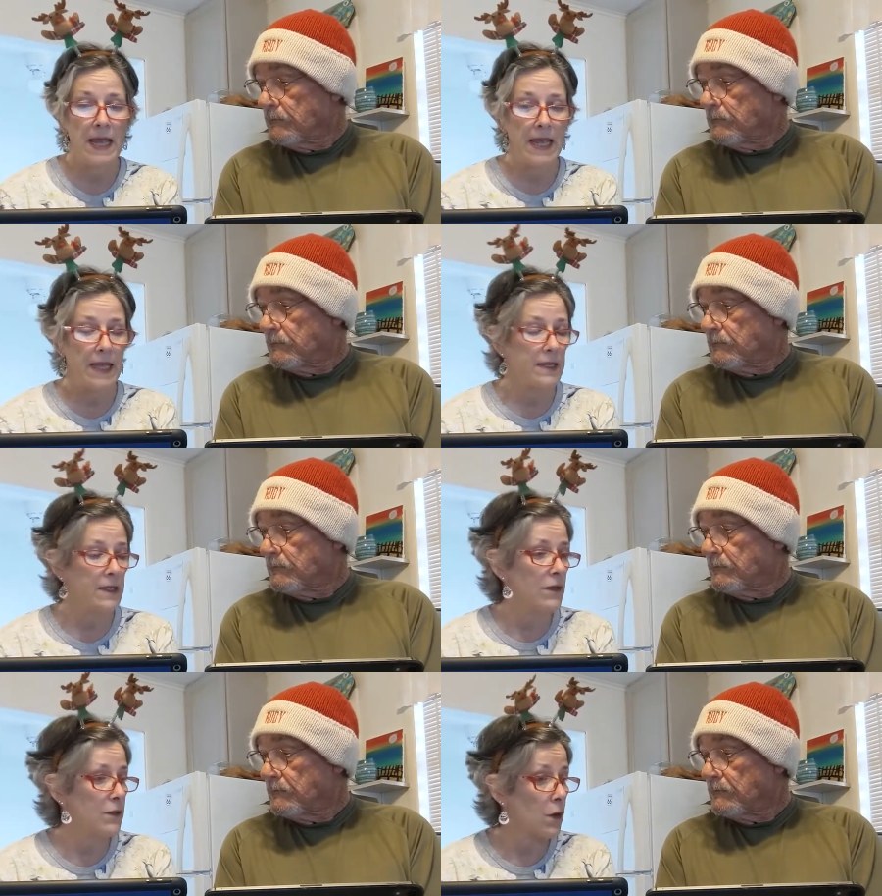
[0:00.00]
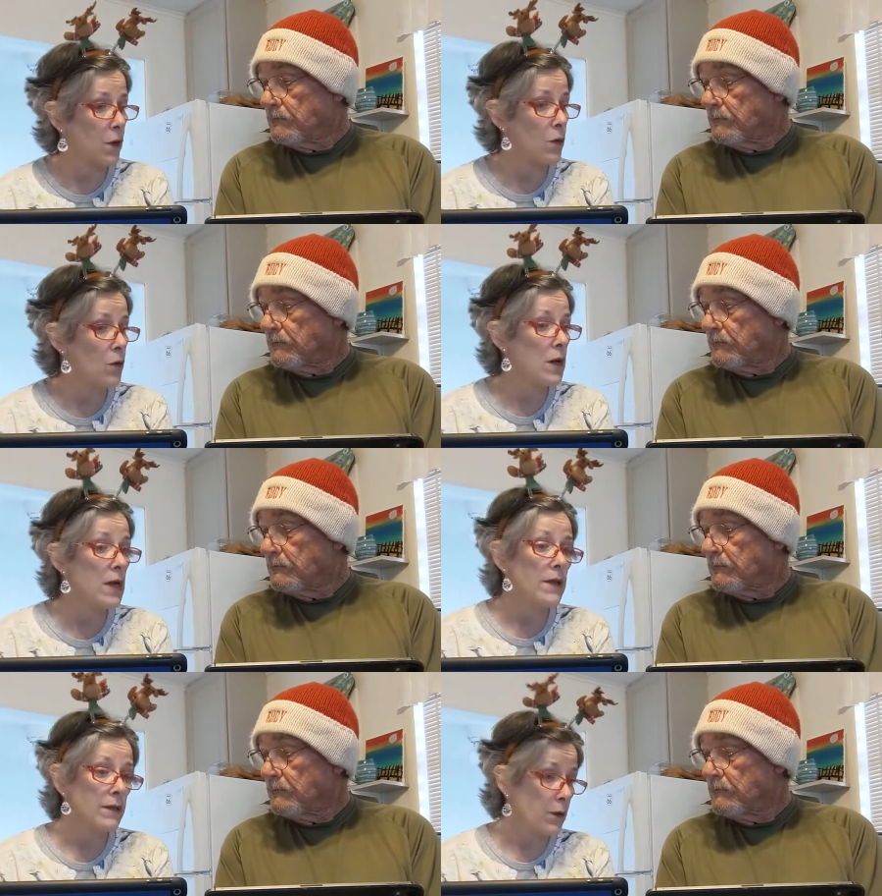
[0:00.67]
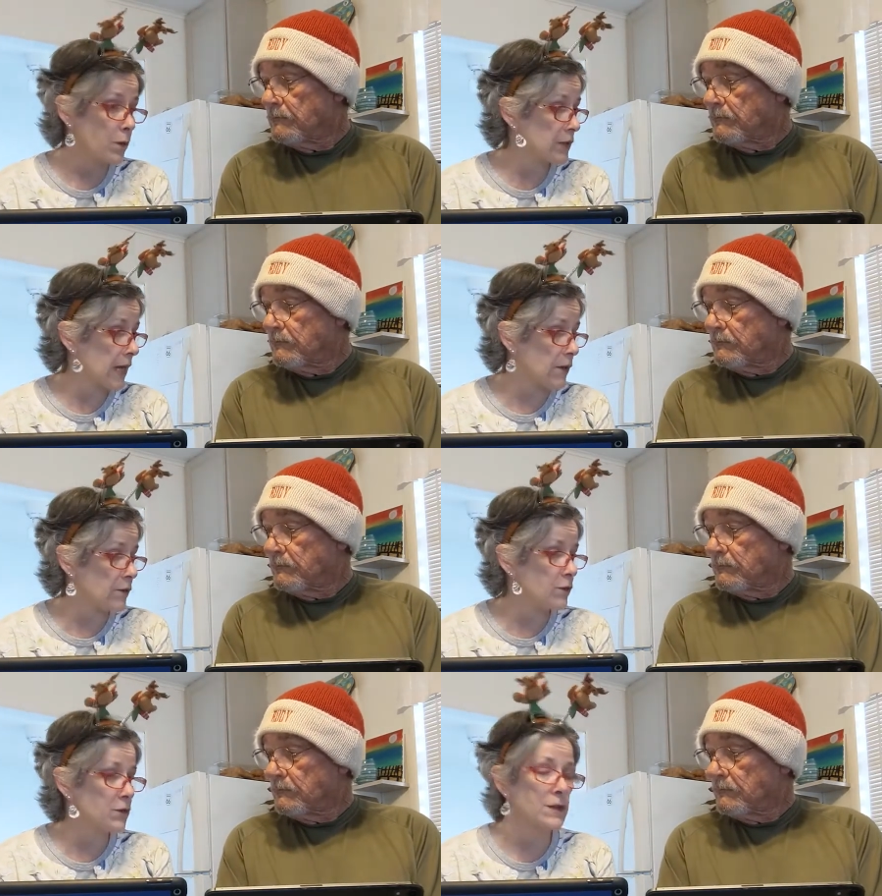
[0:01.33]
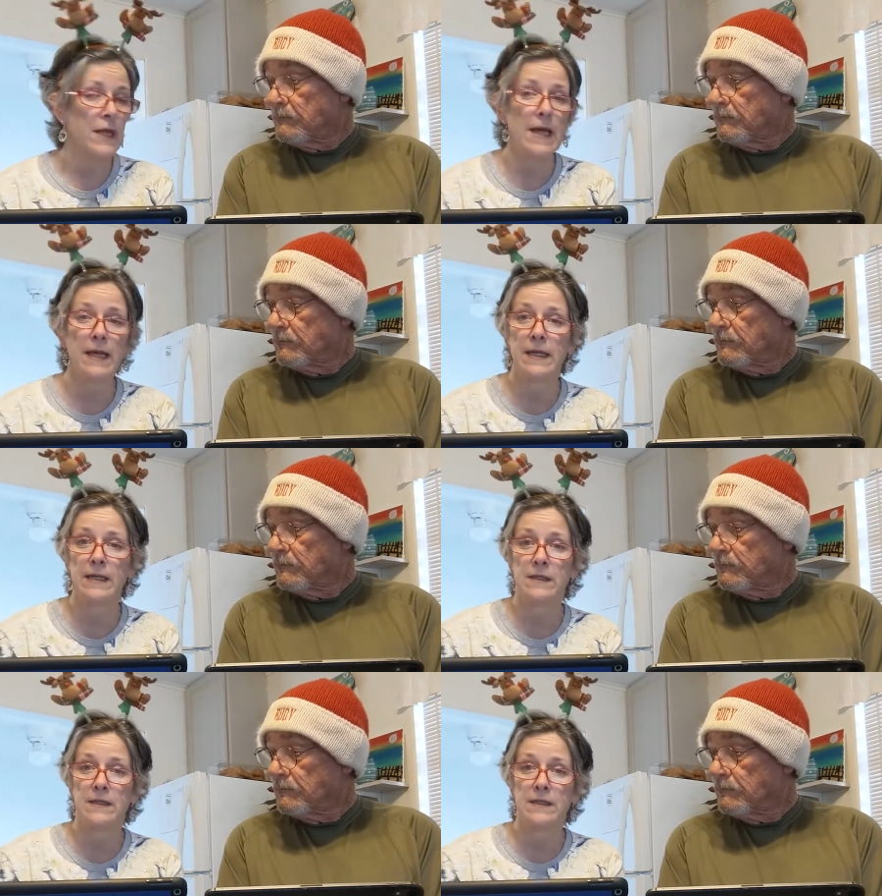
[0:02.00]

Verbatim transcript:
Speaker 1: And though there were doubters, and it